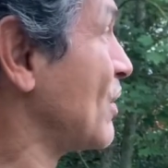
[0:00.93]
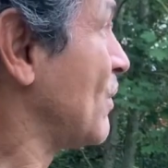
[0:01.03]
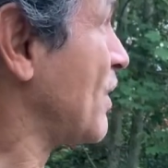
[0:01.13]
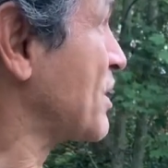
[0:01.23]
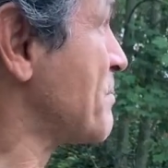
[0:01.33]

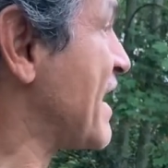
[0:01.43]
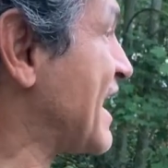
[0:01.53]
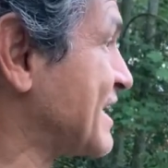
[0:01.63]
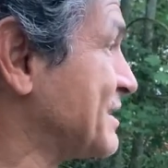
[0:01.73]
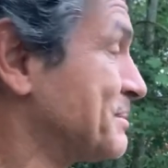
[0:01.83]
Welcome back.
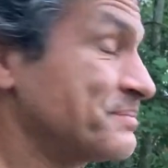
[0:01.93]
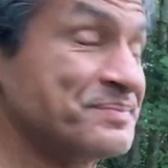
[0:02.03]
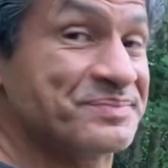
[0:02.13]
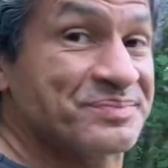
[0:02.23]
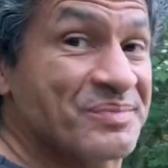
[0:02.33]

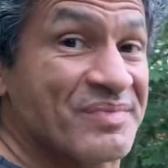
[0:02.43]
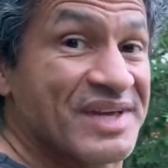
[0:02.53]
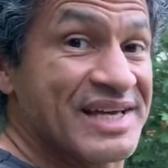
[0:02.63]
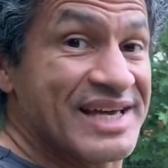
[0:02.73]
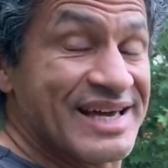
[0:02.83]

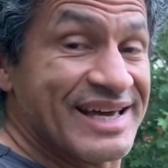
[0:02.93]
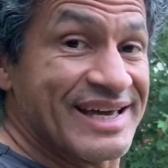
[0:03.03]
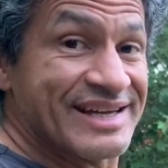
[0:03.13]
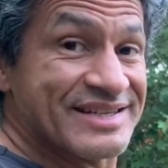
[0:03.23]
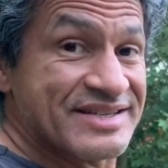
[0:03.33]

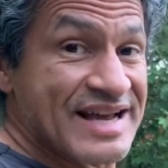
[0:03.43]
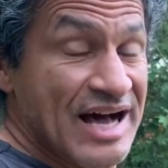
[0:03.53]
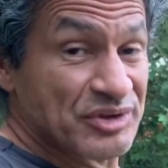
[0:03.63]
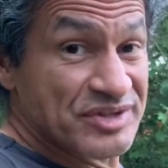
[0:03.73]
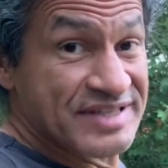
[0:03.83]
It is
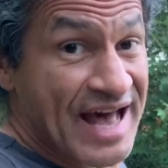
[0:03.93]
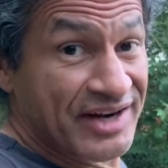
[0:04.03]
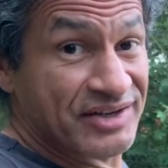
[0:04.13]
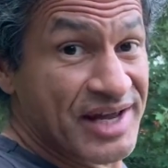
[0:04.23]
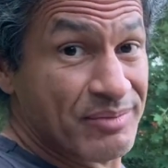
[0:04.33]
now
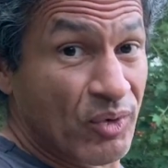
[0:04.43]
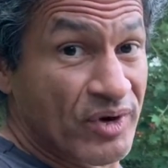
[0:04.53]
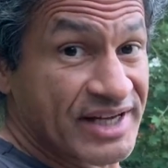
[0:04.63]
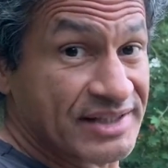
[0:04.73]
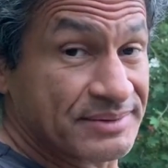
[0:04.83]
Saturday
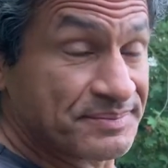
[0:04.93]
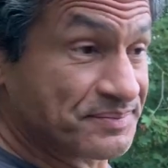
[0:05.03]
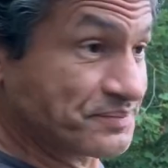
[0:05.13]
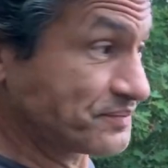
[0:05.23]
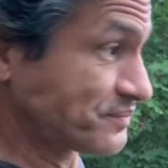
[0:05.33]
morning,
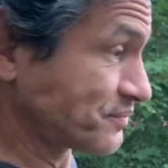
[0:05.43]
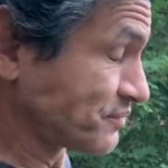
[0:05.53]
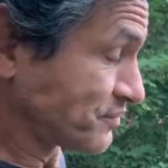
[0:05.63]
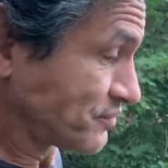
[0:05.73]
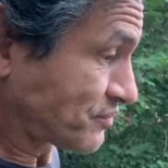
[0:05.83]

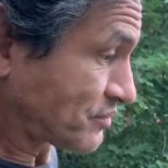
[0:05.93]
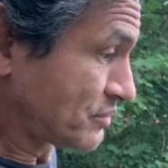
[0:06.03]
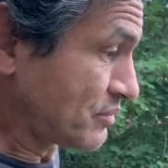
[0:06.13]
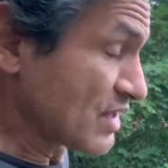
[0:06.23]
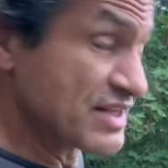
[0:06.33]

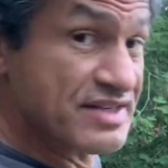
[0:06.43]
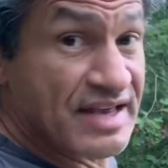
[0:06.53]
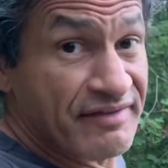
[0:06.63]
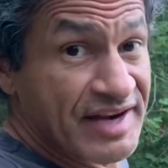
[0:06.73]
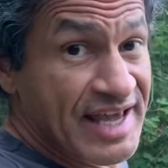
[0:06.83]

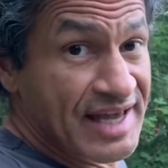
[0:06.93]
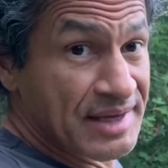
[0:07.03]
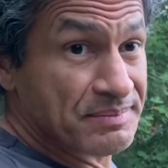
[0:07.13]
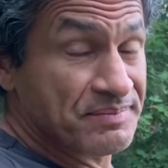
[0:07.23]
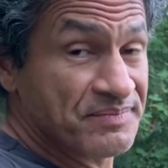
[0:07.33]
7 a.m.